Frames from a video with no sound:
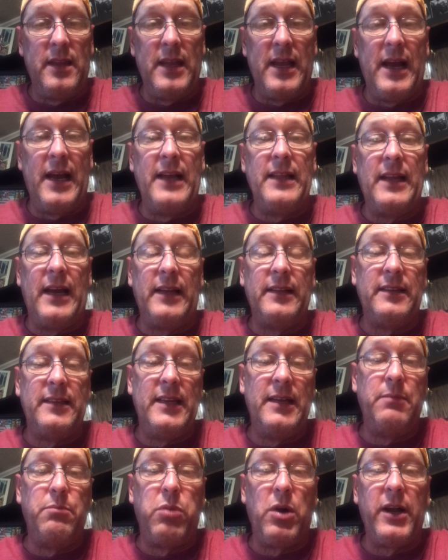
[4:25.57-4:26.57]
I, I
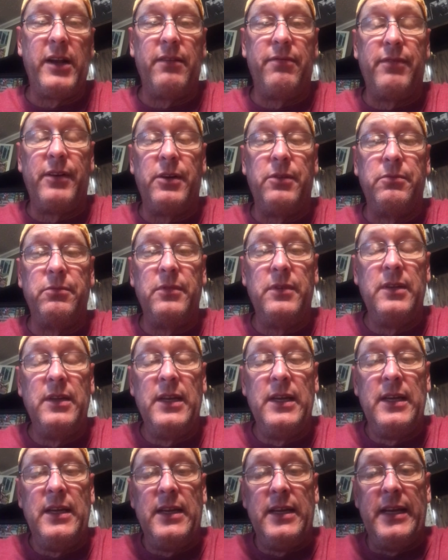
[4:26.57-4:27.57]
did break a phone,
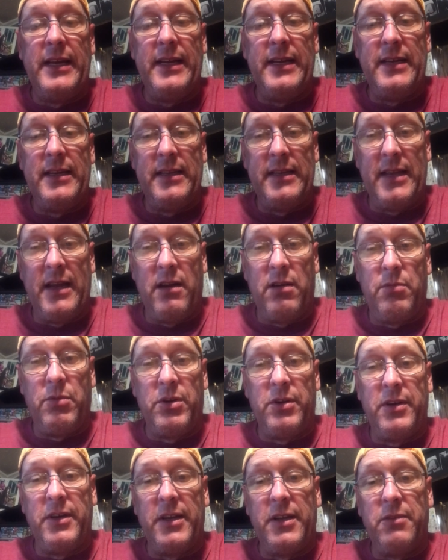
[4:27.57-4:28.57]
and now I'm
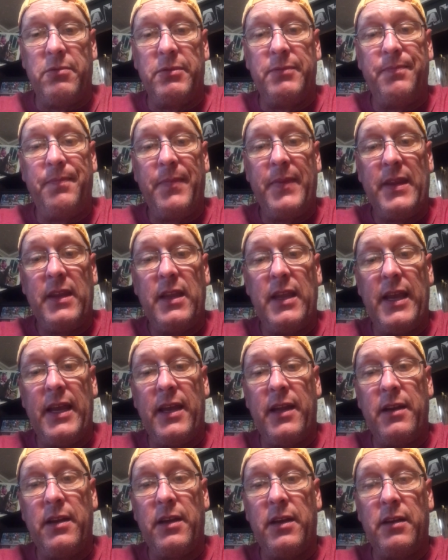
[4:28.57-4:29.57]
on another one.
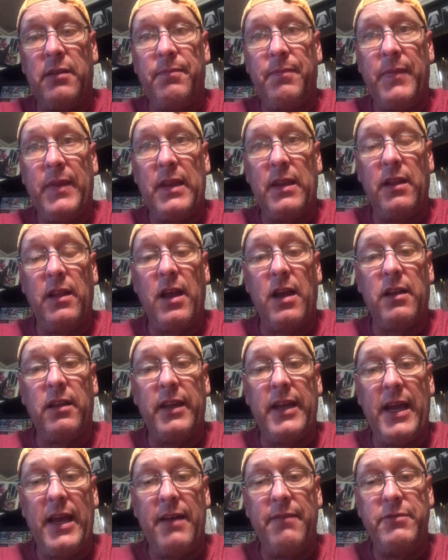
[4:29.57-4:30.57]
And uh,
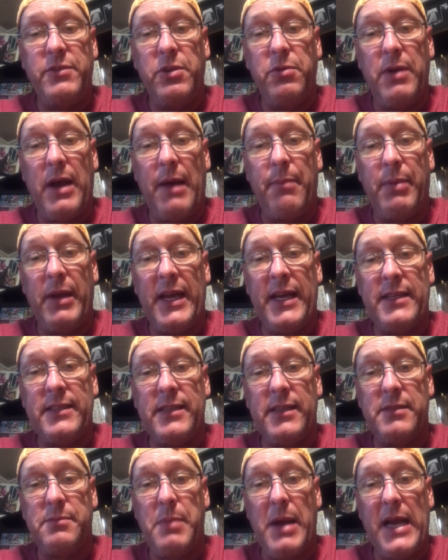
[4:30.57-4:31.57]
luckily, I have two iPads
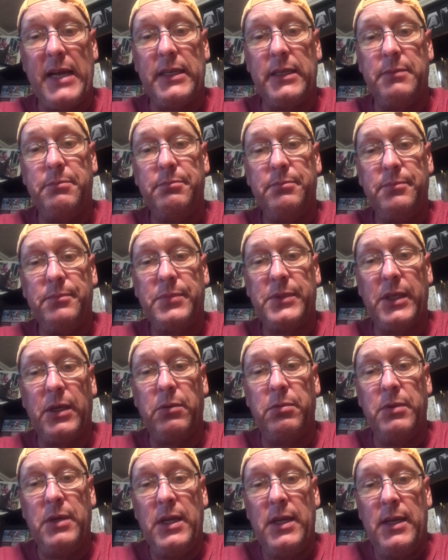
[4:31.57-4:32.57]
as backup.
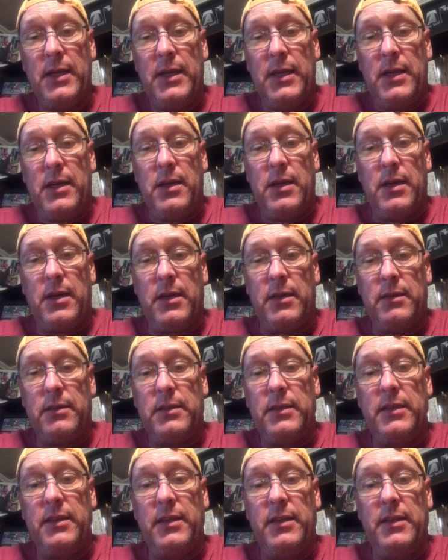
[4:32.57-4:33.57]
So uh,
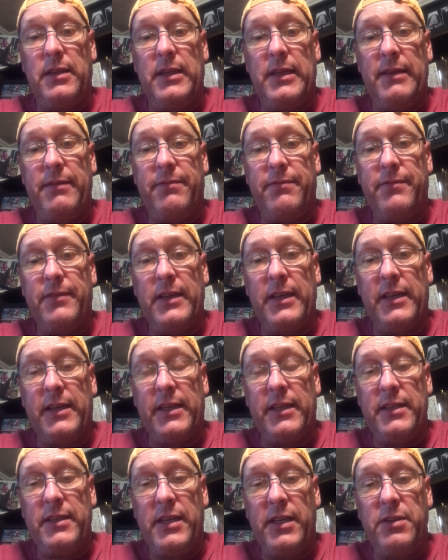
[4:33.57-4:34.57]
if it
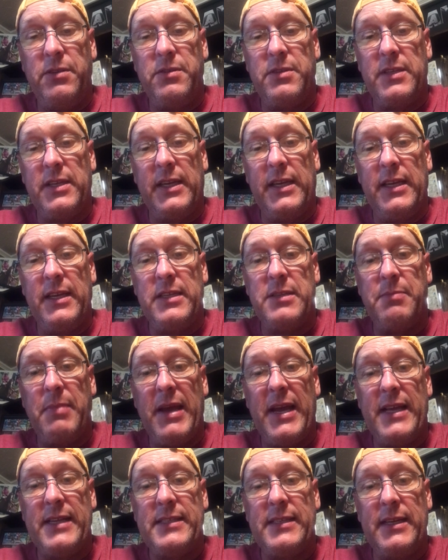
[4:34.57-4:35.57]
continues to get as
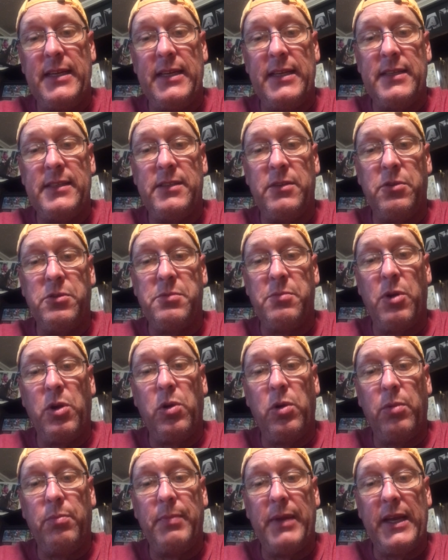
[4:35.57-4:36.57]
bad as it is, those
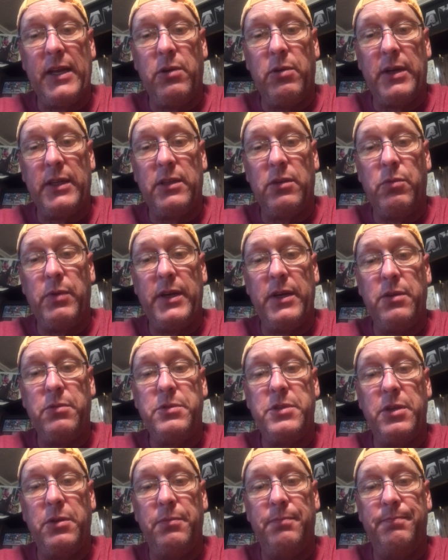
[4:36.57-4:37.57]
may go out the window
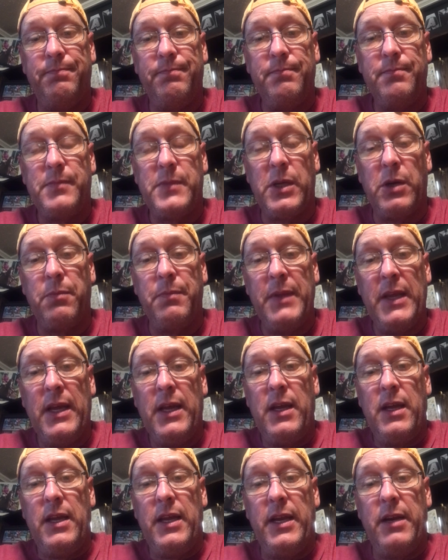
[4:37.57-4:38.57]
too. So
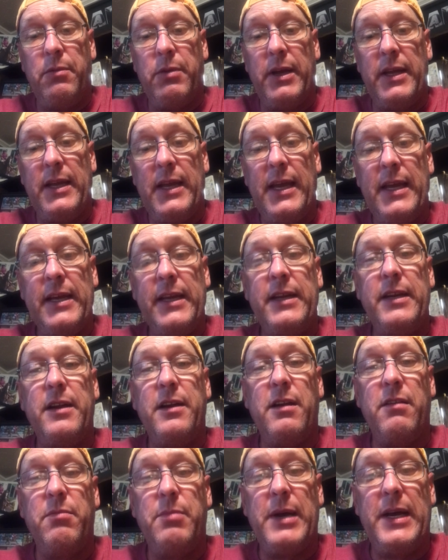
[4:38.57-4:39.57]
anyway, hang in there,
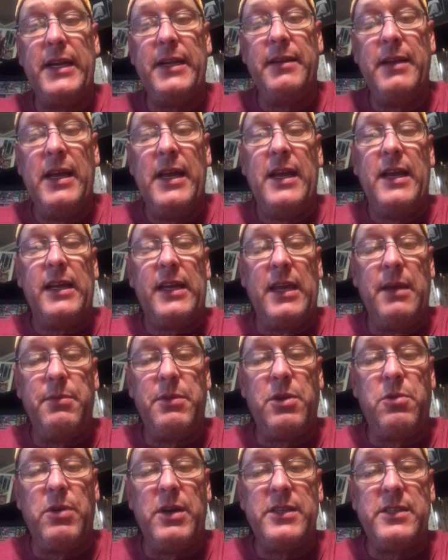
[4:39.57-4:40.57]
everybody. Keep
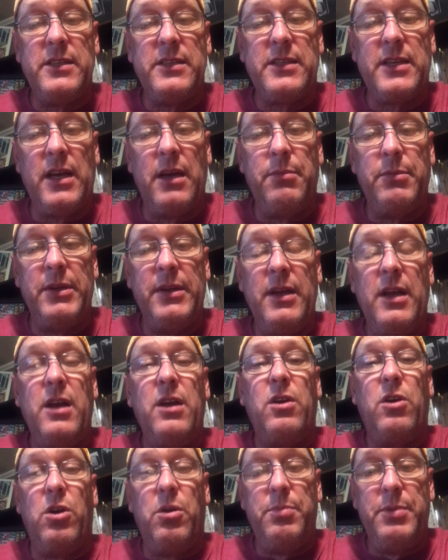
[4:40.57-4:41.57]
the questions coming.
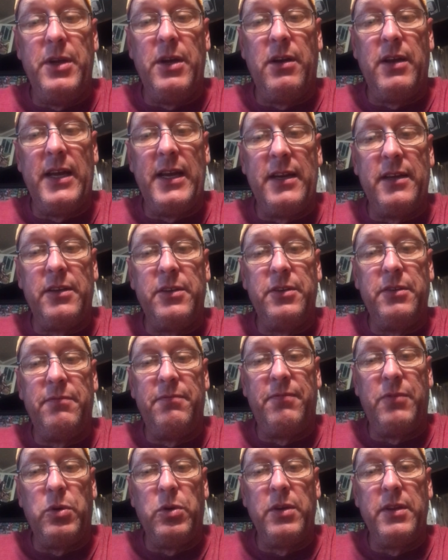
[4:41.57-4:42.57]
Hope y'all had a good
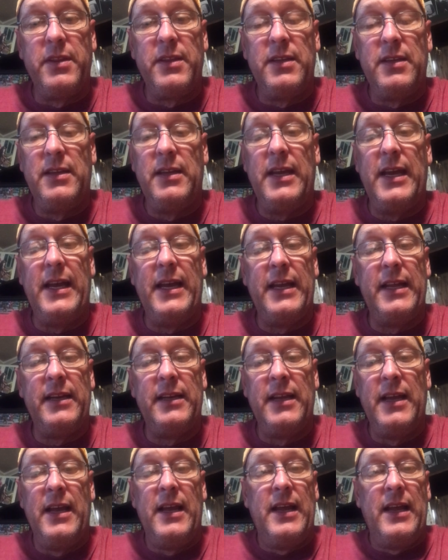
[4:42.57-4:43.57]
fourth and
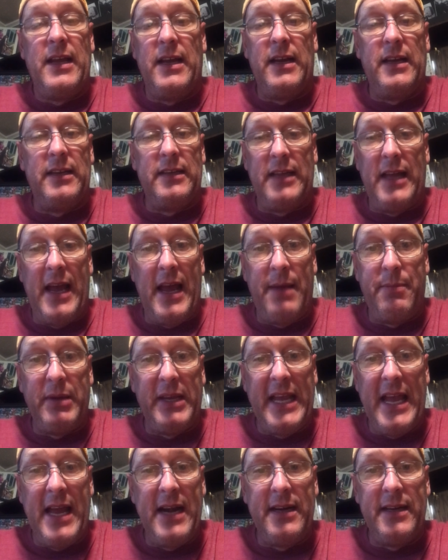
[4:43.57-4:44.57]
uh, Happy
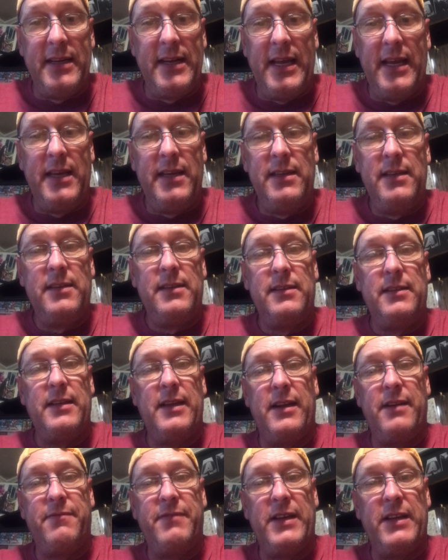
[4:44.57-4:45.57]
Canada Day
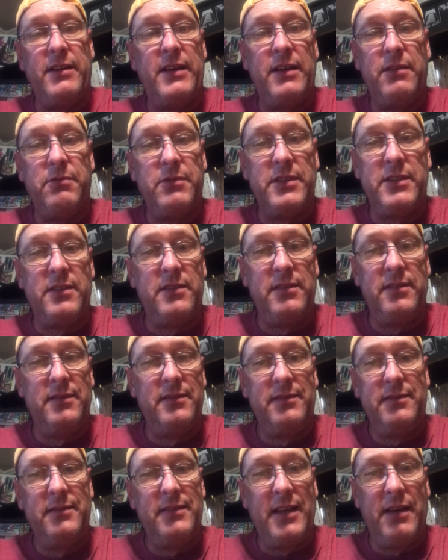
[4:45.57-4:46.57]
that I found out was
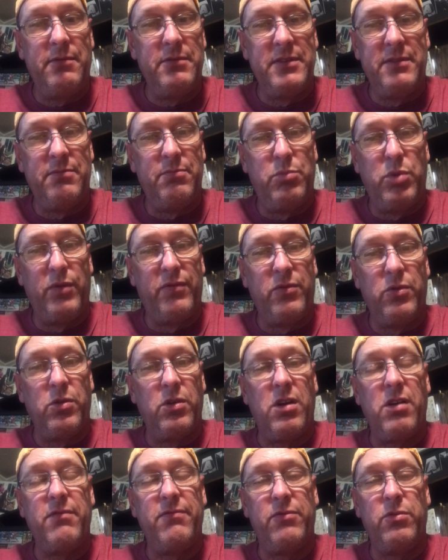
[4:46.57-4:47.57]
that was
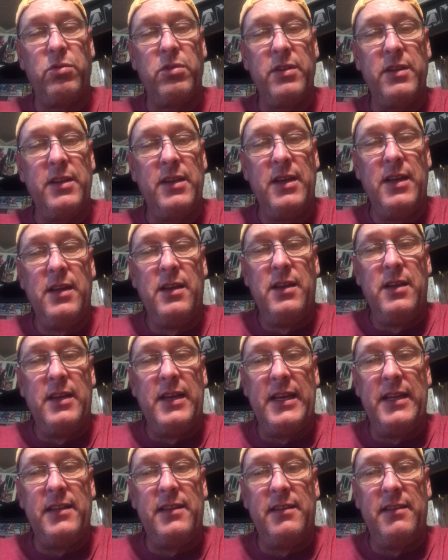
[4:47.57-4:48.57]
before our fourth,
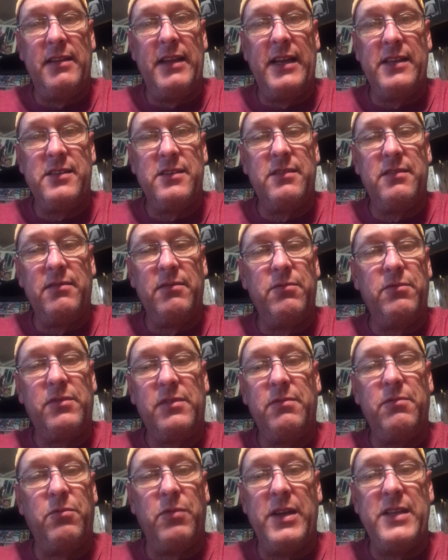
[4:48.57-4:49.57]
and that's
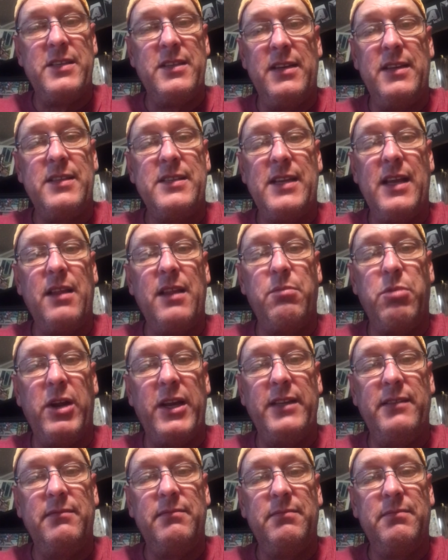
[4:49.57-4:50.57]
reason to celebrate.